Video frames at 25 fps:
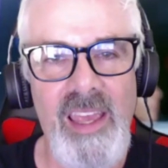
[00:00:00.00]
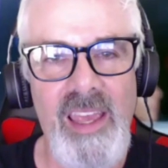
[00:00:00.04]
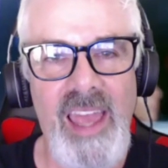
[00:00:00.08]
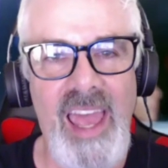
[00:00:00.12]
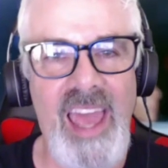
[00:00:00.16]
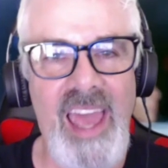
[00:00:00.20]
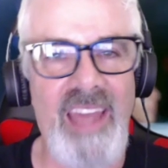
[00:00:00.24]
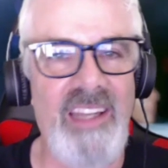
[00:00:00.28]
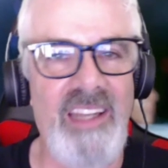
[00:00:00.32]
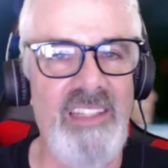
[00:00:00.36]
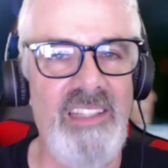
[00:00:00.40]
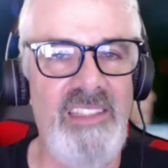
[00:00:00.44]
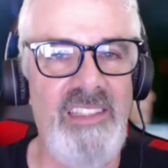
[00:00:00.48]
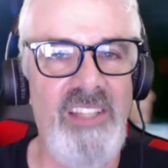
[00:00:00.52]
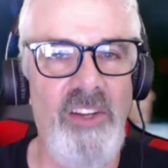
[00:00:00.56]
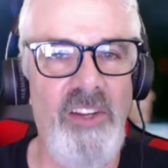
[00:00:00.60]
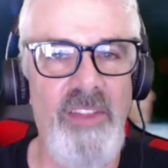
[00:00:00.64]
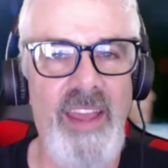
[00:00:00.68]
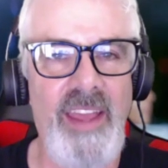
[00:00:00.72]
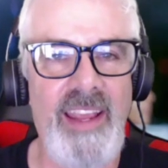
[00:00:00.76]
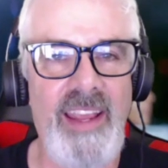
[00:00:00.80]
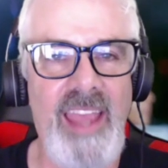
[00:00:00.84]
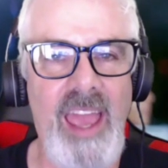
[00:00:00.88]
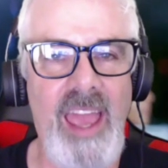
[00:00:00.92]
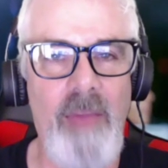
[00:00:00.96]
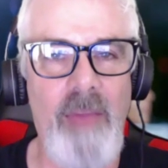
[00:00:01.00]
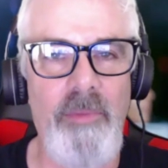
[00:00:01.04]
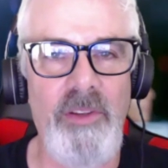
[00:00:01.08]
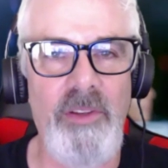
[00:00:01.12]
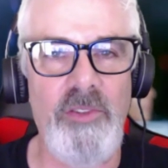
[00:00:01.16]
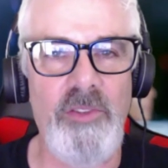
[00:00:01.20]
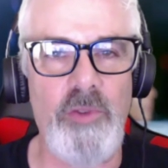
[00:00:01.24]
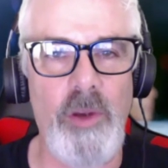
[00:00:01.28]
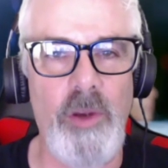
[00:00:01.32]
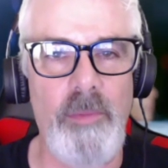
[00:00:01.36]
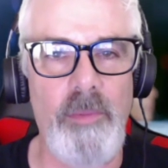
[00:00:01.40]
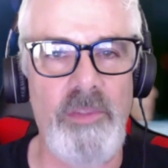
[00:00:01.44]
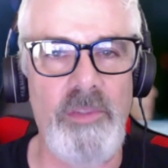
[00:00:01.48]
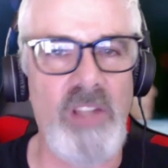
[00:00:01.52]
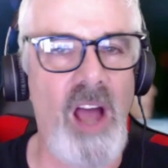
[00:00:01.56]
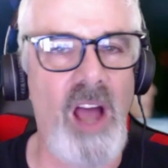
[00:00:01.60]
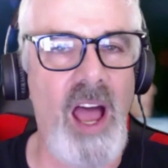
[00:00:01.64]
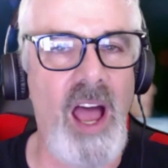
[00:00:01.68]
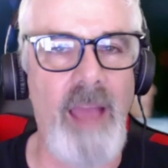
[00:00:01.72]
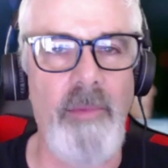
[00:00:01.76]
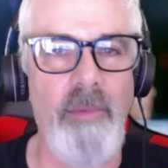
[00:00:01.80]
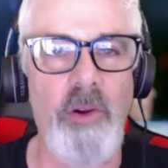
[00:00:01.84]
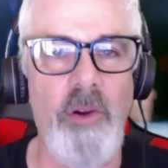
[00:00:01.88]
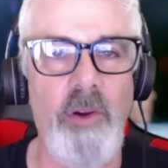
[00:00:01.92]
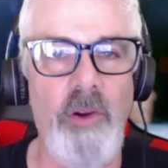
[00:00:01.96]
And until that camping trip,
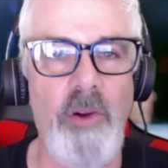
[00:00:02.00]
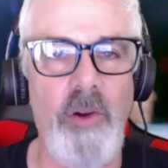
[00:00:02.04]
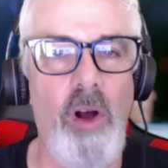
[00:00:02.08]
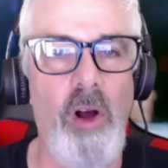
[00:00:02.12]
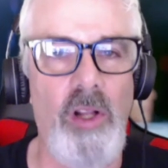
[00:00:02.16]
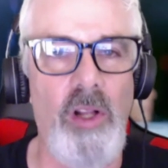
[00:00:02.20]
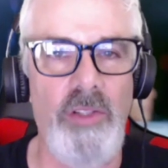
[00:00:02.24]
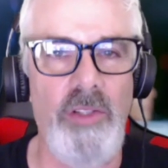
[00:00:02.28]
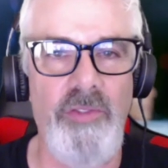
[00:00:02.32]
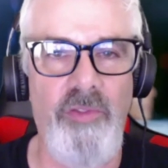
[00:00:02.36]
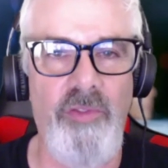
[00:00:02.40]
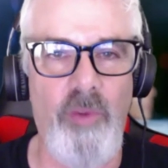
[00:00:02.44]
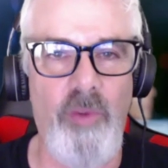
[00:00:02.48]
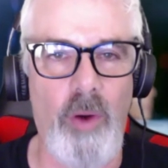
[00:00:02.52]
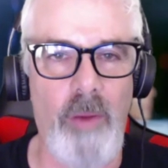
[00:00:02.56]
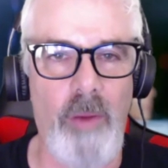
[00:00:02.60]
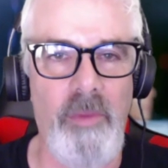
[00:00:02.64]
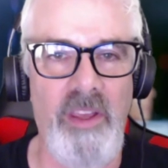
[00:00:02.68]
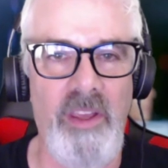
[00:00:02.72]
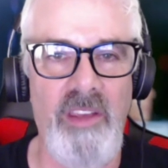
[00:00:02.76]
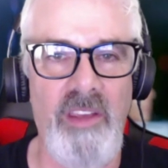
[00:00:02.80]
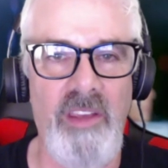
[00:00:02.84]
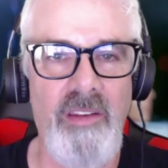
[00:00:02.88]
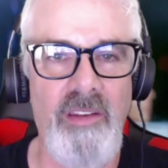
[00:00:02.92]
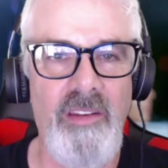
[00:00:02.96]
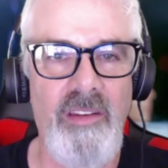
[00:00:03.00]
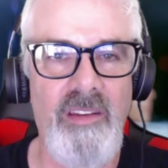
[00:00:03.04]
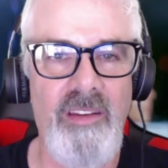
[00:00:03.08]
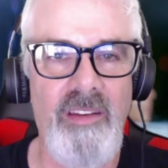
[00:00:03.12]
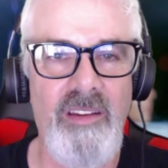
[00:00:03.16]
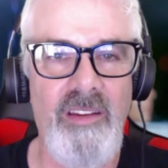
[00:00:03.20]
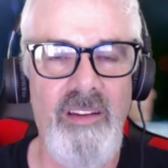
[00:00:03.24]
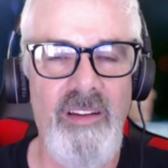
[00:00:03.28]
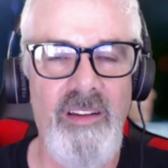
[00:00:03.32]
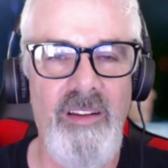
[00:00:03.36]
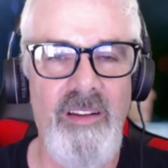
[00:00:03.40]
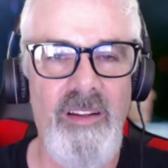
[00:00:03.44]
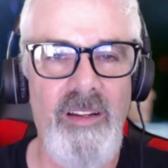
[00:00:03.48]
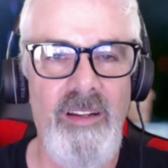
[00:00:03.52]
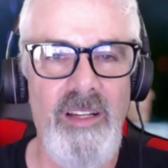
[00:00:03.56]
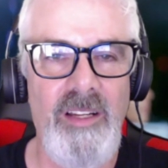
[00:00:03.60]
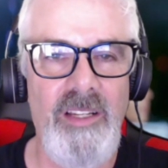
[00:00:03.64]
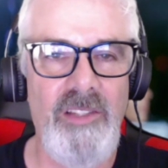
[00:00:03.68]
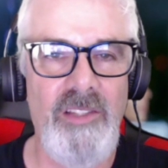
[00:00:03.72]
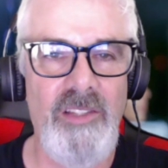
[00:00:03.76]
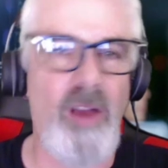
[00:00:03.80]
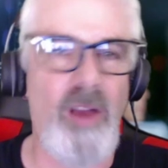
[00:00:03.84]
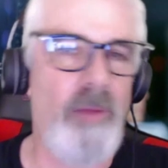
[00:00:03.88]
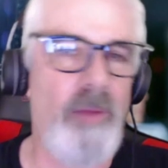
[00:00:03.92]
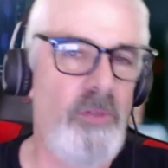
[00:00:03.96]
time crawled for me.
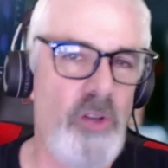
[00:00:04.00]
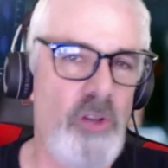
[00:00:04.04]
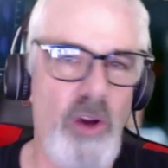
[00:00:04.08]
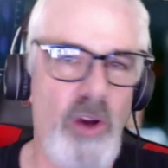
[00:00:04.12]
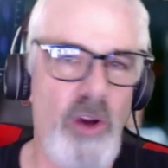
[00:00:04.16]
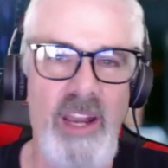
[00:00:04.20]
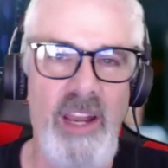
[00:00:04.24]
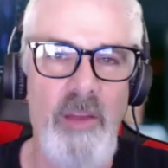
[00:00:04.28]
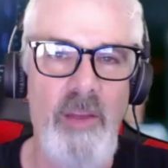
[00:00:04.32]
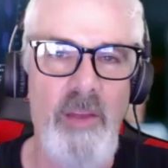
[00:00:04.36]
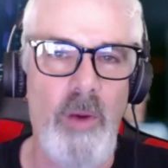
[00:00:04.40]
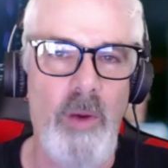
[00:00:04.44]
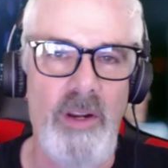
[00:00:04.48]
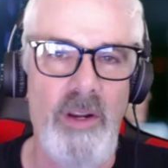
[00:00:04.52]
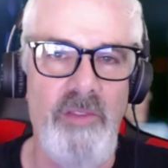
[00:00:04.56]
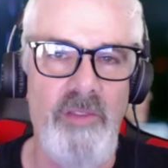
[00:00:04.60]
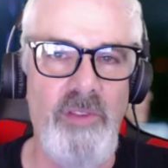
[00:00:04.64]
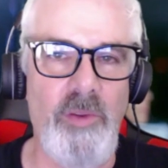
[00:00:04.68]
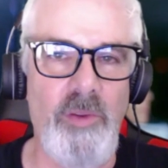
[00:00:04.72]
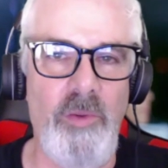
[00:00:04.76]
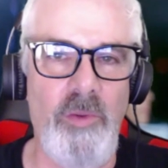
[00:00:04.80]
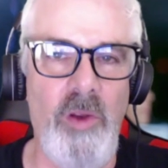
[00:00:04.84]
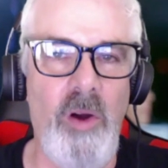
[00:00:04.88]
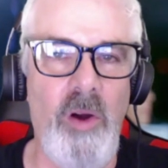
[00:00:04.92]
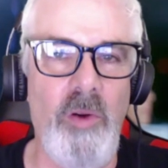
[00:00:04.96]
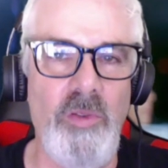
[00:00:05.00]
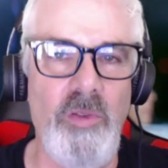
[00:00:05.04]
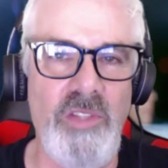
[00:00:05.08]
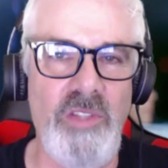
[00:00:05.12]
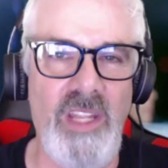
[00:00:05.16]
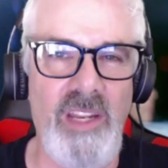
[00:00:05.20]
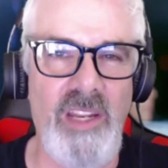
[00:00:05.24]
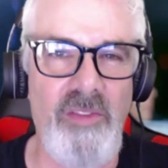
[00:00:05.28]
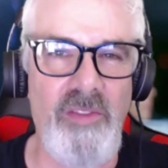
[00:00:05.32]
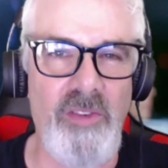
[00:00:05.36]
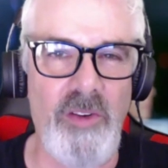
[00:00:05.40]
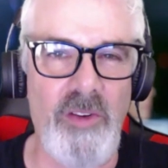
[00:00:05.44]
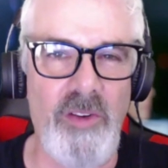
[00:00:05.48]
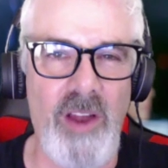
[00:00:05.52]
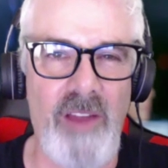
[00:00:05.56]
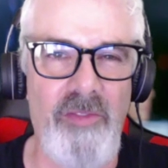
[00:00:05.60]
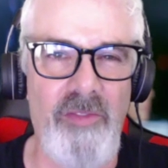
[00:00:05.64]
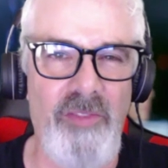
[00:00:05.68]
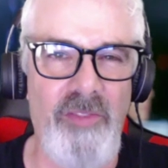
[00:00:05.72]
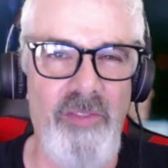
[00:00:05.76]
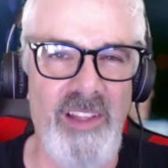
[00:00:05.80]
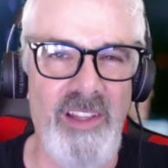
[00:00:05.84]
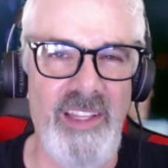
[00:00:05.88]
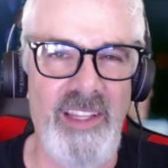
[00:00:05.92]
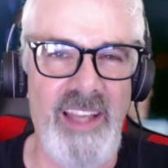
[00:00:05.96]
So I'm sure any one of you knows that if you're not
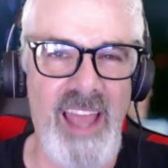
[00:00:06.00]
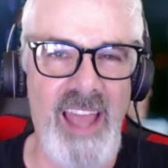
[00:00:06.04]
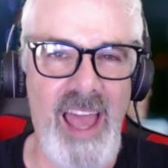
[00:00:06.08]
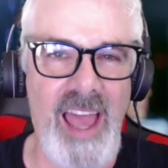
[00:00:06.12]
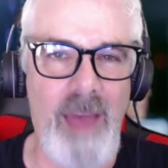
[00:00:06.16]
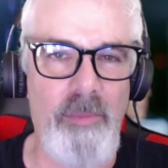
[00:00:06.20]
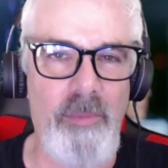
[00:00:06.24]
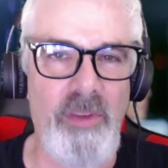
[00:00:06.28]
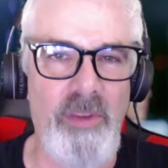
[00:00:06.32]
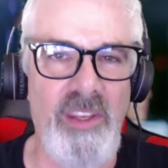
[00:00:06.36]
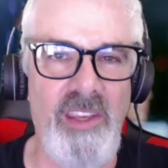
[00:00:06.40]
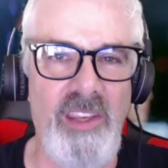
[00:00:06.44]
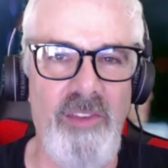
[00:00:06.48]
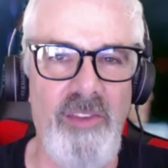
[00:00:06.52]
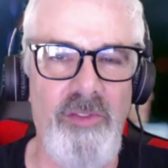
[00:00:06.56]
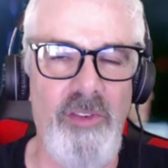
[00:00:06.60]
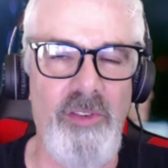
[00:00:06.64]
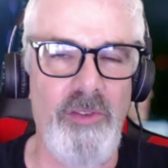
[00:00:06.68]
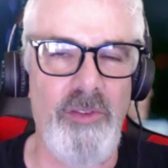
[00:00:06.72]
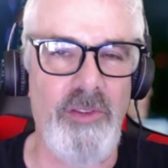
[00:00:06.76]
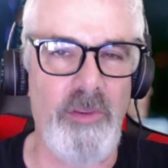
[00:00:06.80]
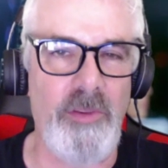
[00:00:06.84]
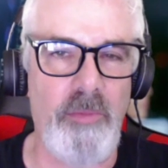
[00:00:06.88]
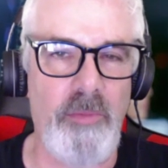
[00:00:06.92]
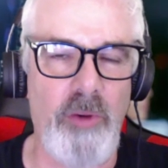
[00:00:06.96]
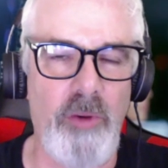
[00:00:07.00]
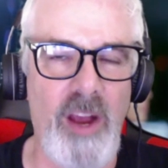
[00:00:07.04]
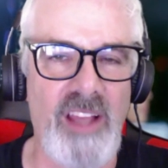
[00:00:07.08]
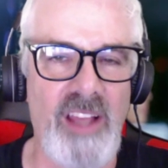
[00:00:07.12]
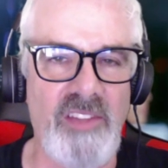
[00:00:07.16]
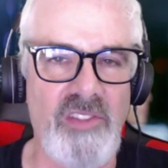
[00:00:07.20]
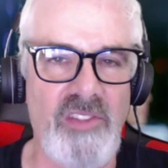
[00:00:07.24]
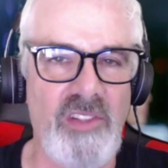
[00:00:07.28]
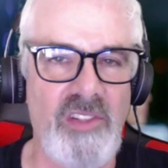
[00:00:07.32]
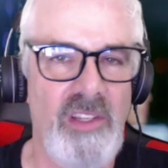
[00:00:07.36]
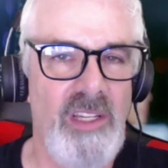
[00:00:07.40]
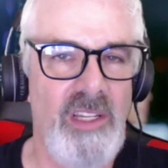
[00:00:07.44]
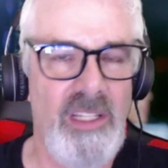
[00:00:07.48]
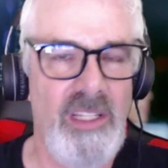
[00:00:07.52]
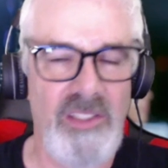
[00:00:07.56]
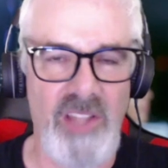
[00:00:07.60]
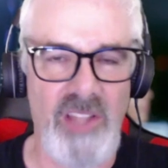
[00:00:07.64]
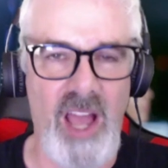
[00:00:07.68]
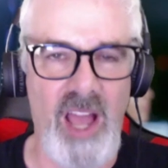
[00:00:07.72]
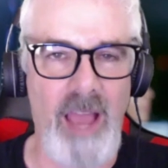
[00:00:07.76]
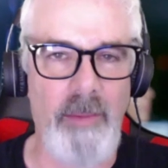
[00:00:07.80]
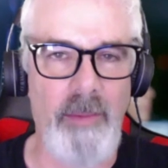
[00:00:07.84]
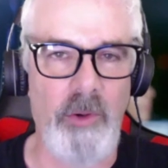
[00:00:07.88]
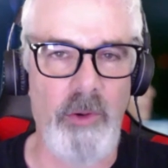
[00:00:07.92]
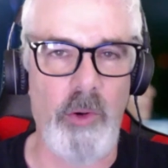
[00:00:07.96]
feeling happy, if you're depressed,
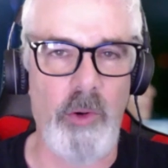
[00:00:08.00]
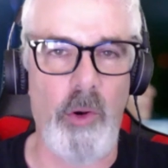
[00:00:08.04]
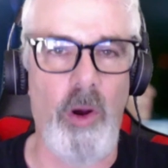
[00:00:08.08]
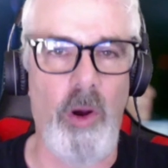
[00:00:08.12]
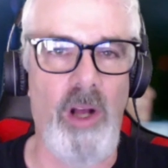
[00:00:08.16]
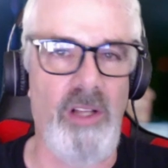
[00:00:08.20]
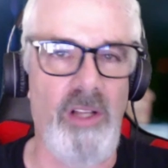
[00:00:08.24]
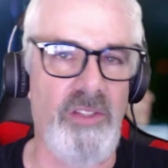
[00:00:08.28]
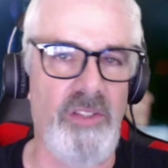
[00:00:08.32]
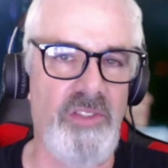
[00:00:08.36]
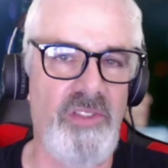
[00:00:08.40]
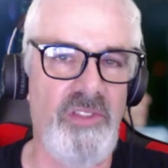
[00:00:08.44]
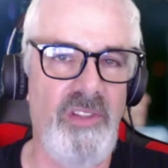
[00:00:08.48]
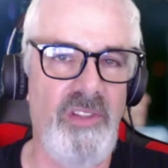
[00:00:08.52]
time crawls.